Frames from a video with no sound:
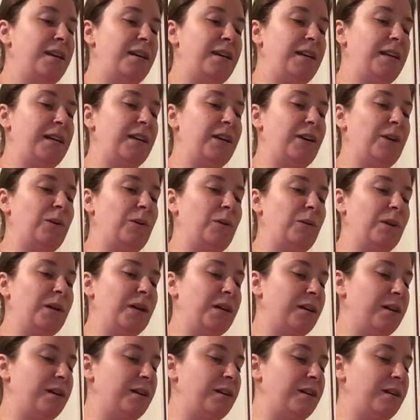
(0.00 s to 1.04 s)
you know,
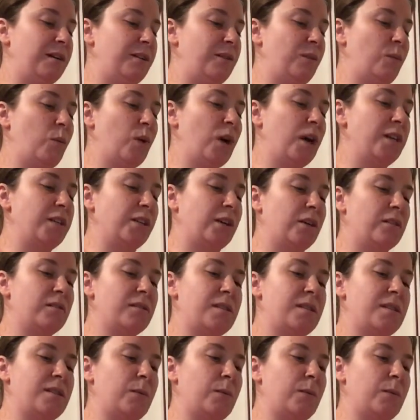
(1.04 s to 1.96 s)
we're adults,